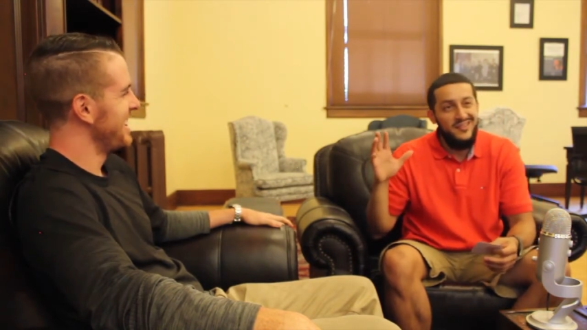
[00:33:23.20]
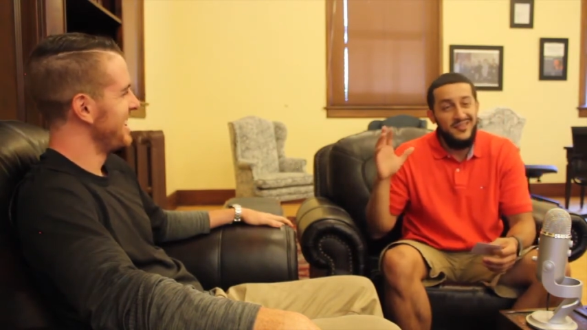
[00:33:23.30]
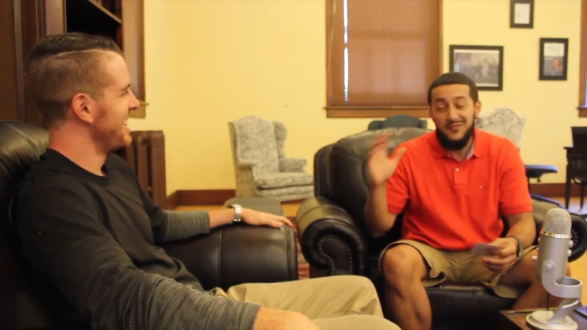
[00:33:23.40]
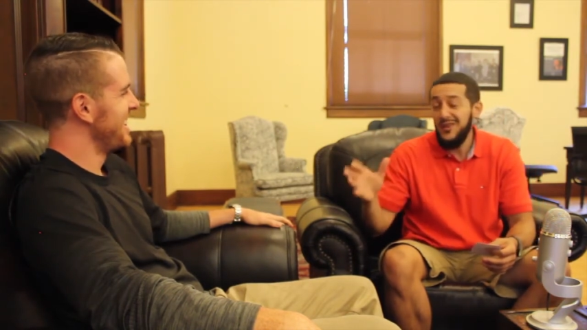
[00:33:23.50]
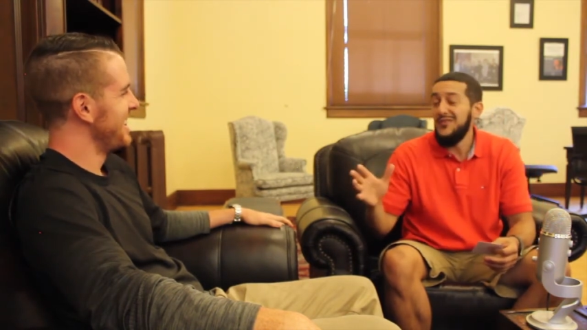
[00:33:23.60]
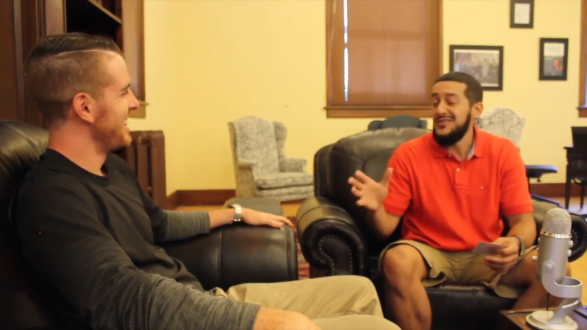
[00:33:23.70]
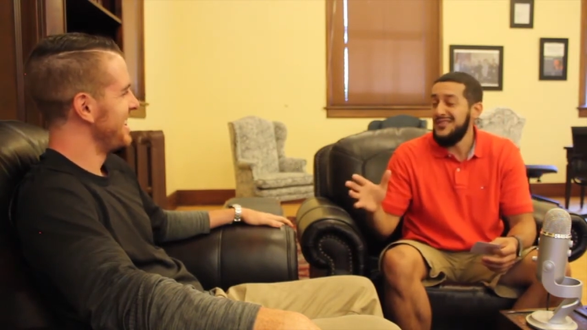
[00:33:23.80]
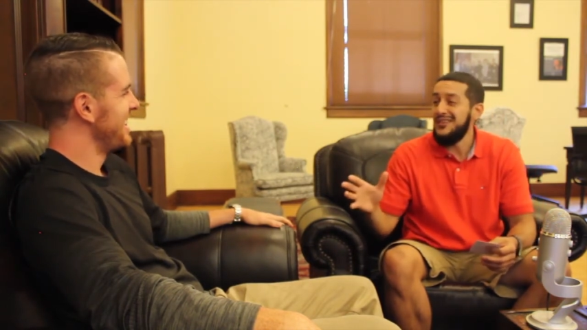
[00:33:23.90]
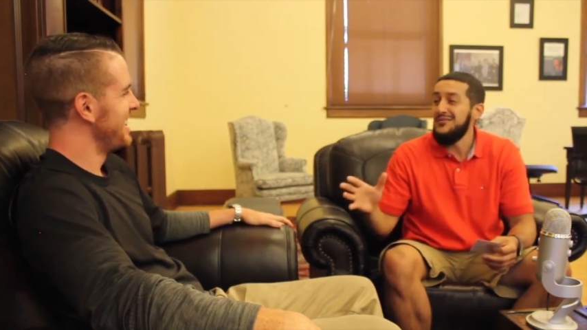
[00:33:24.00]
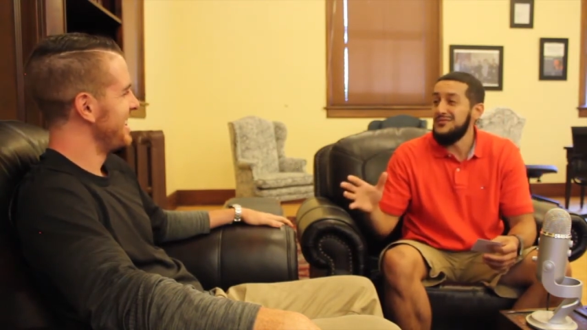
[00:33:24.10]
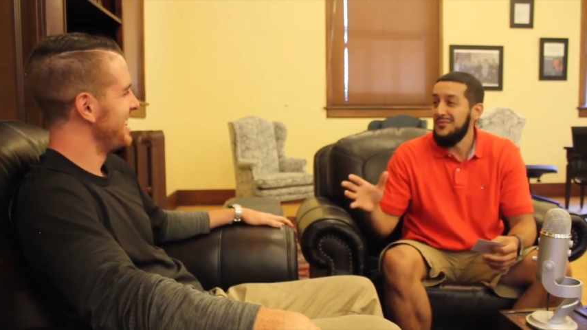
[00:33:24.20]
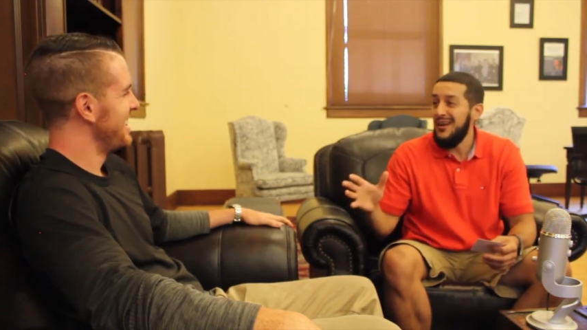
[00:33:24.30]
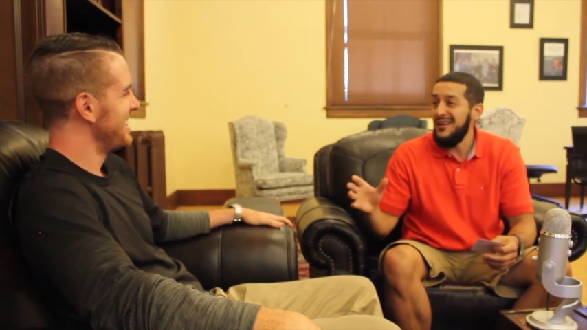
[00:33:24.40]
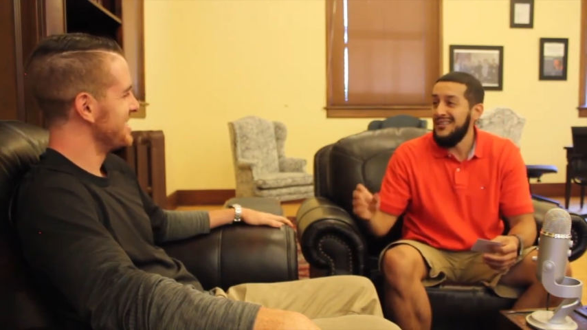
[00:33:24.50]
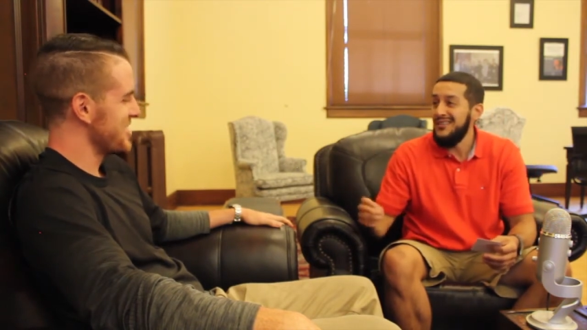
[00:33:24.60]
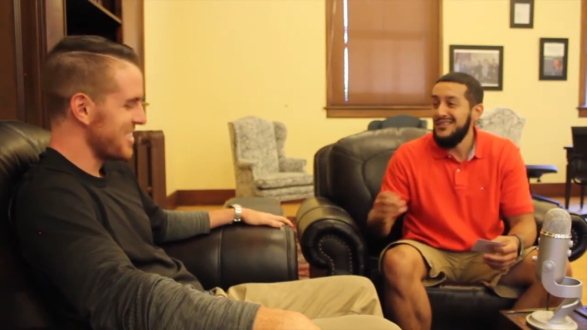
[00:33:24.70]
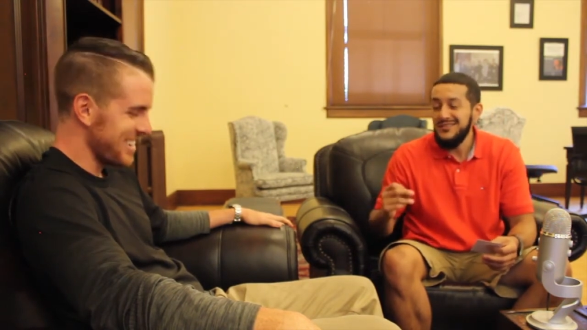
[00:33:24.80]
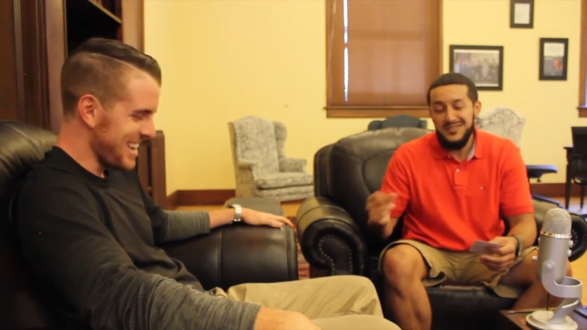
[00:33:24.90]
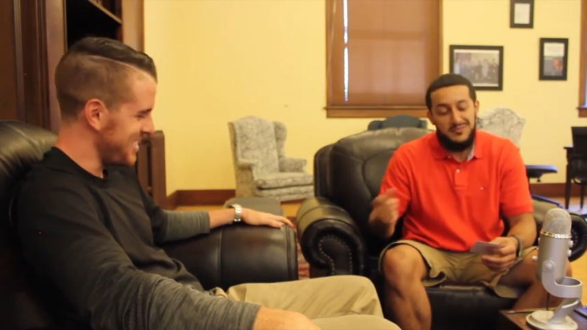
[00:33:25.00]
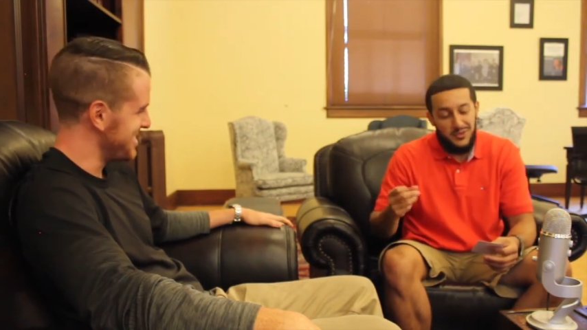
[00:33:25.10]
Speaker 1: the very first thing that comes to mind.
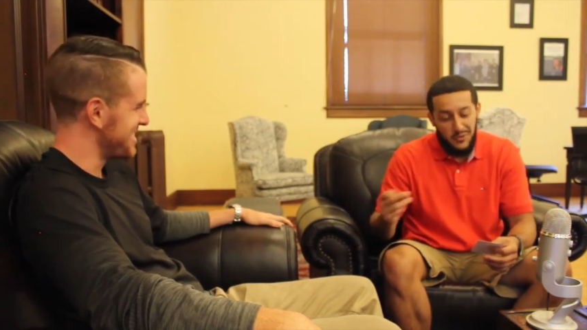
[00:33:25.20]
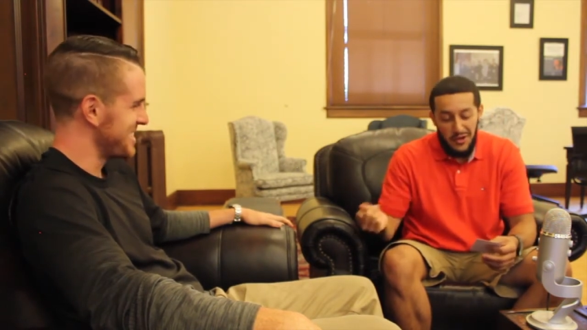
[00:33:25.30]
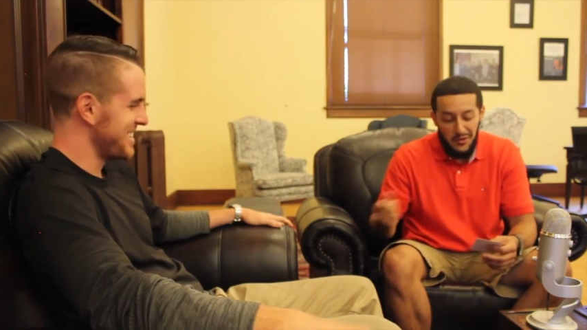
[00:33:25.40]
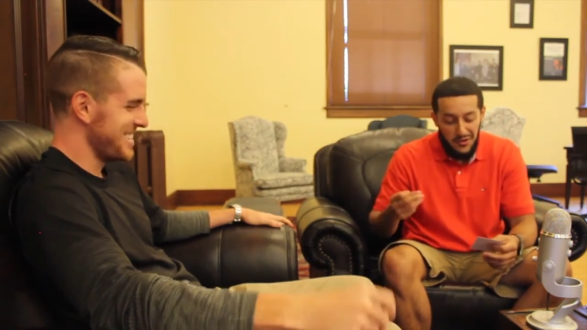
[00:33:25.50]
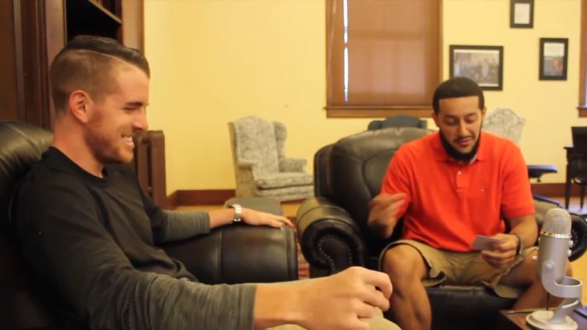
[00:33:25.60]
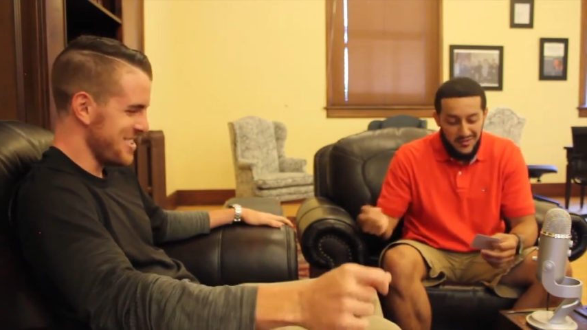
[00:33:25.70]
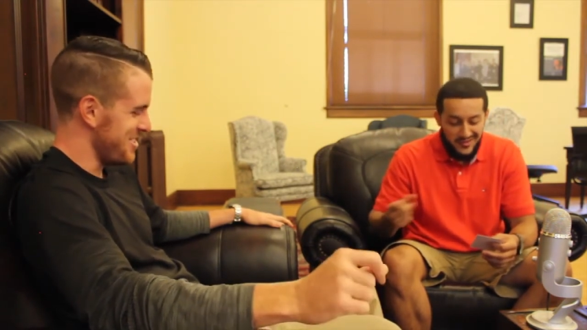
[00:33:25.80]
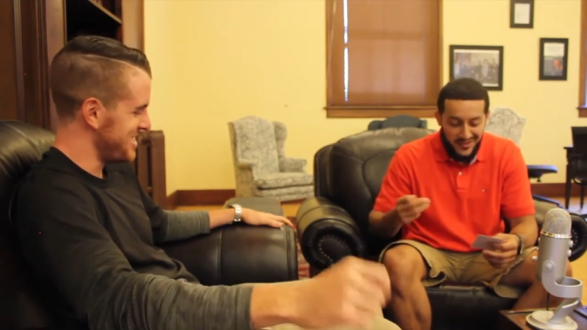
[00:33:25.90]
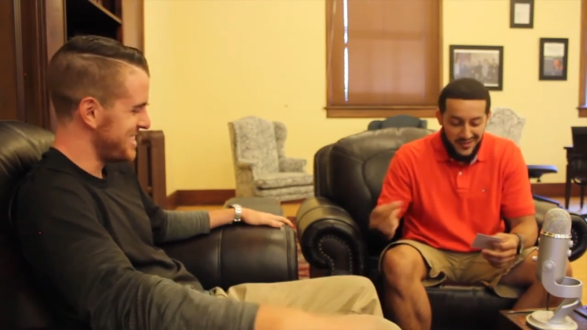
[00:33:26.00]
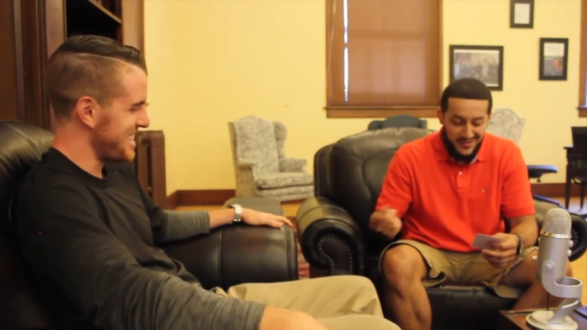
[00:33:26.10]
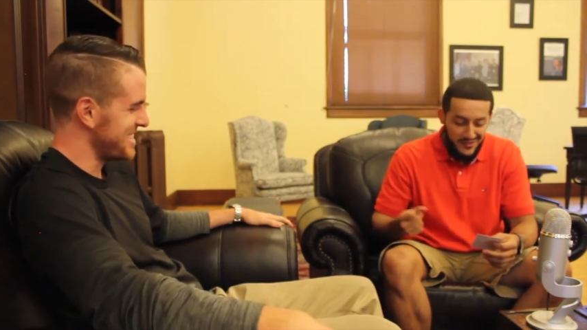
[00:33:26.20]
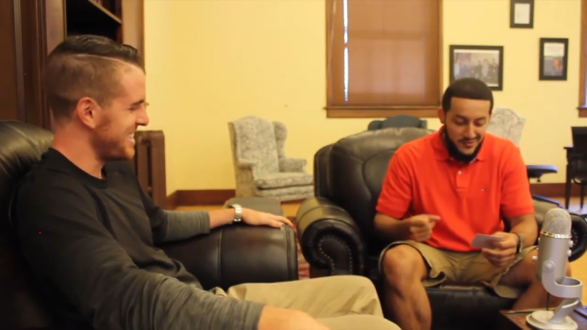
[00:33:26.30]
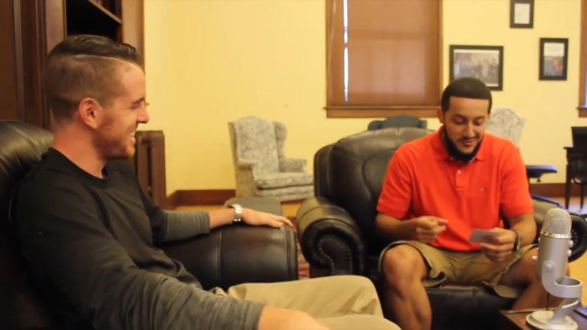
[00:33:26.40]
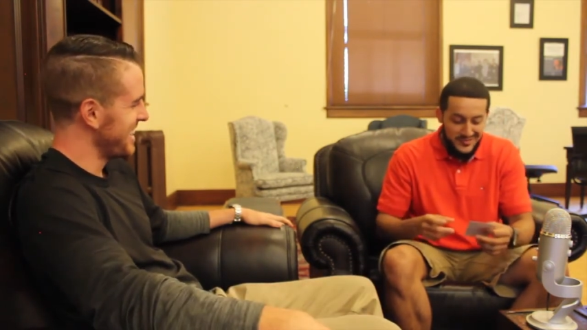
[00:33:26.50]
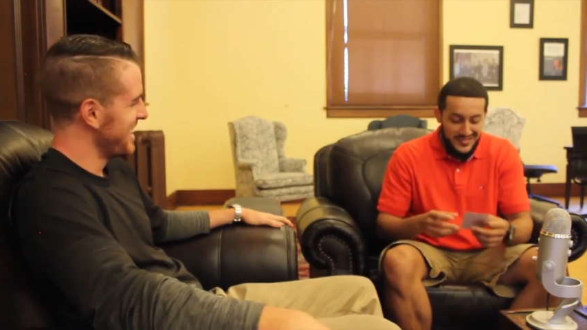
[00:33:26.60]
It's gonna be quick. Okay. We'll